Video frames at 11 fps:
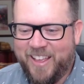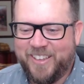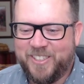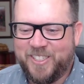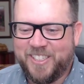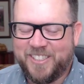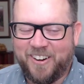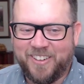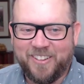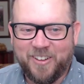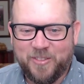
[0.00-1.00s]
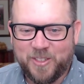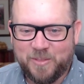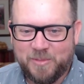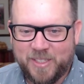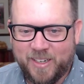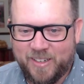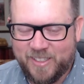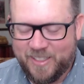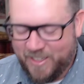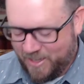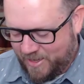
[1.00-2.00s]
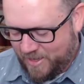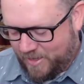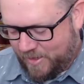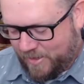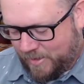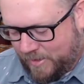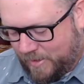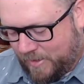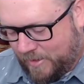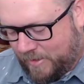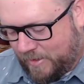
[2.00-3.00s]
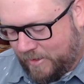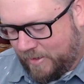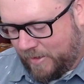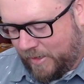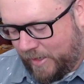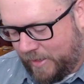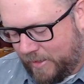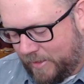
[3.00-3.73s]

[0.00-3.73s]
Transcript: you should start to look for some stickers. All right.